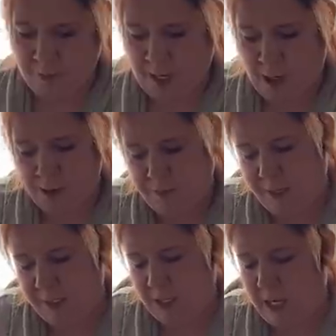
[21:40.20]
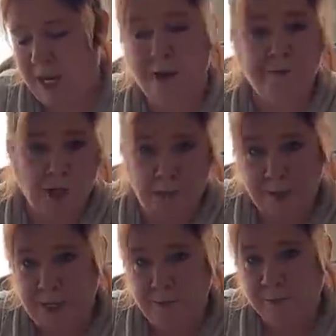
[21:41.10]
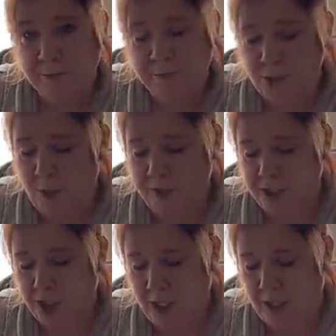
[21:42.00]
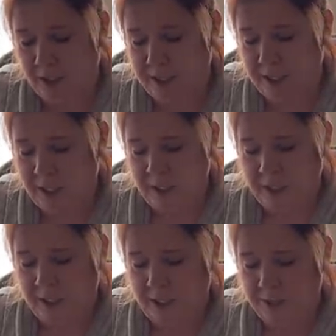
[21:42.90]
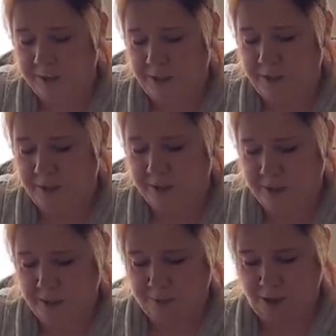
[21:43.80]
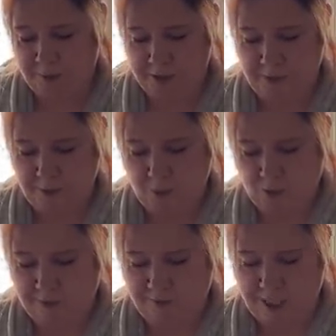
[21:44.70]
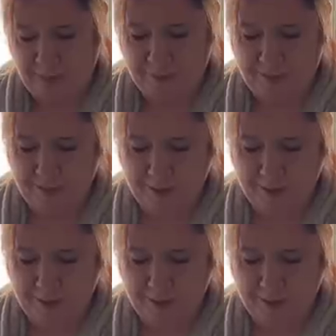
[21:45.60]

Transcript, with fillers: How, depending on how floppy you want the dog, like lighter stuffing is going to probably give you more flop.